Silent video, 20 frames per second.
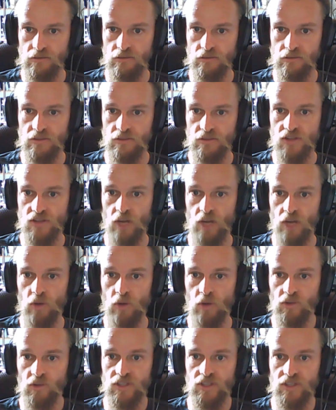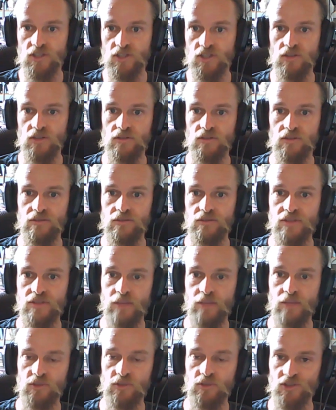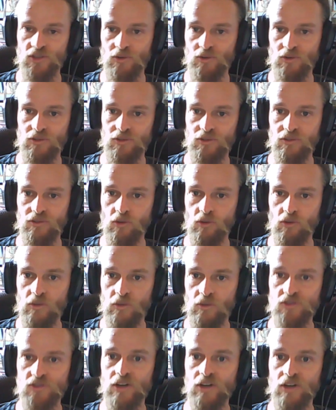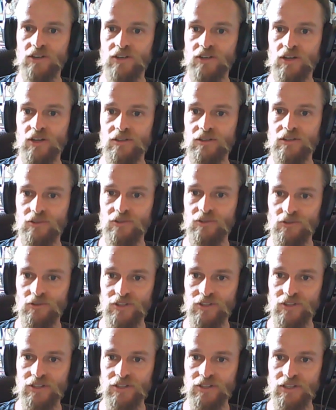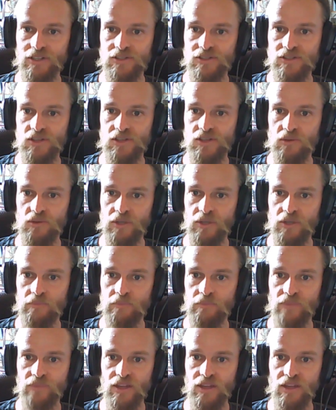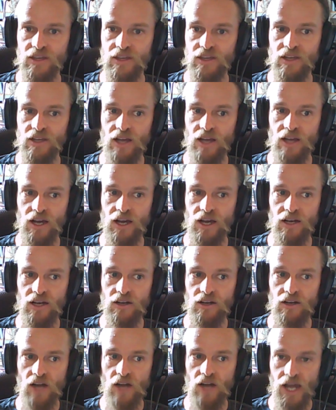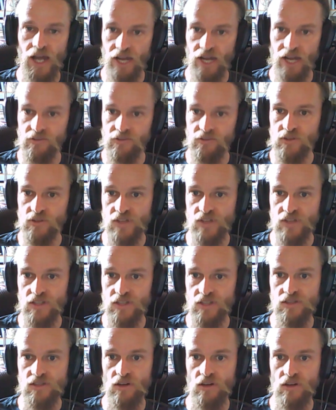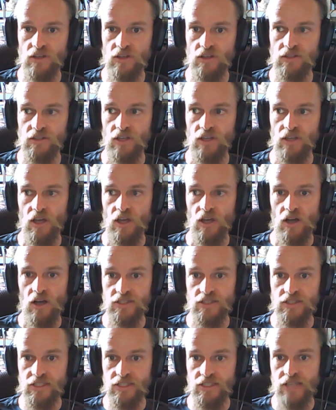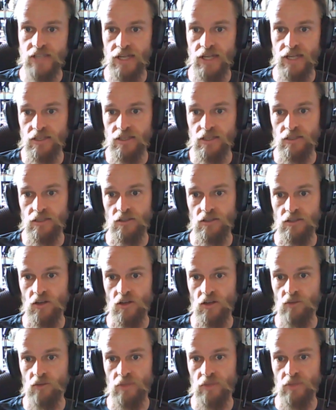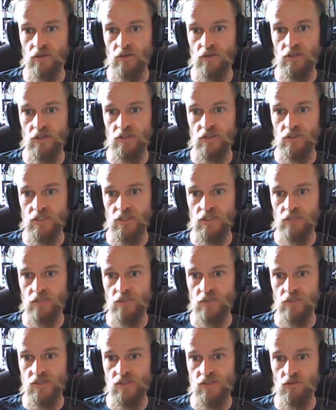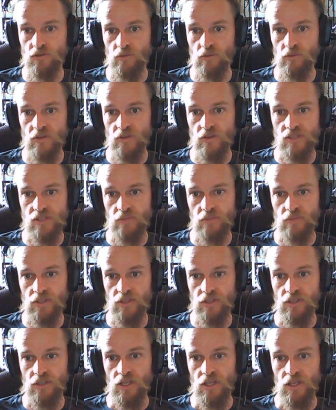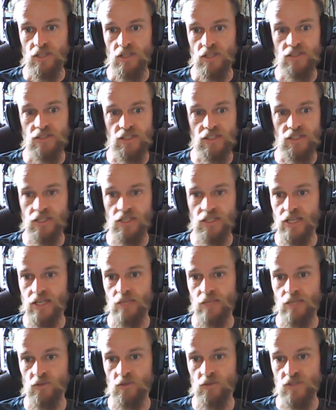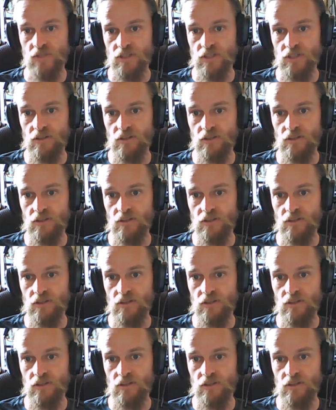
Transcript: Cybolt each turn. So that puts you on almost Grey Knight equivalent there. So I have used these. I did take an Icon Bearer in the recent tournament I was in, but didn't end up using it.